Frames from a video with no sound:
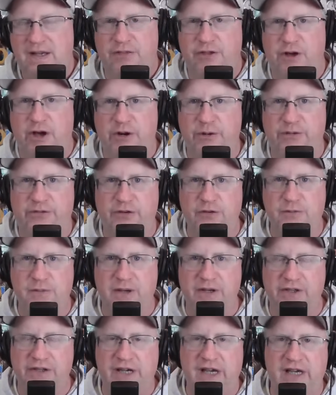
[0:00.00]
Thought it was
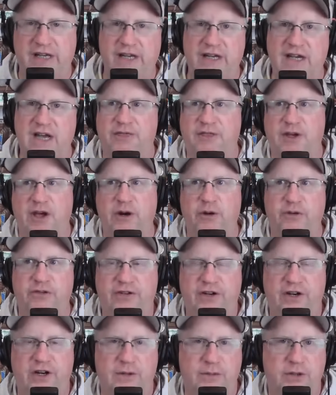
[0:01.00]
humiliating. I thought it was
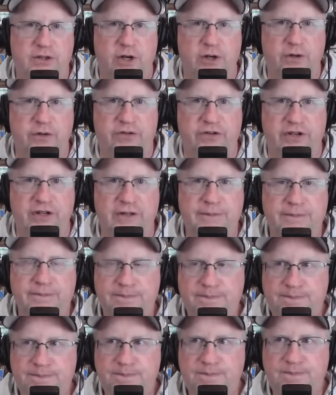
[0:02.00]
terrible coaching.
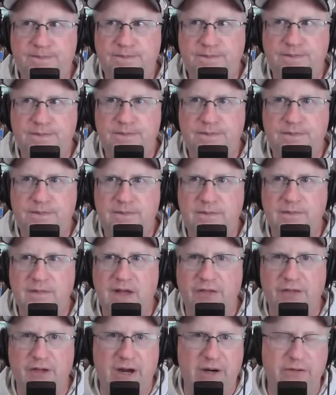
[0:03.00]

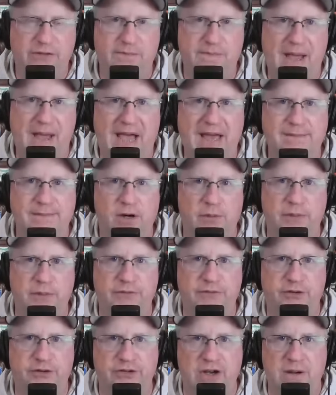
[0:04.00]
Thought it was a bad
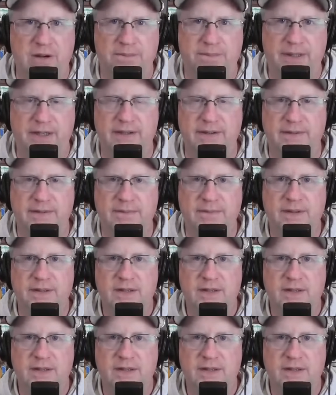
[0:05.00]
moment for Sean Payton.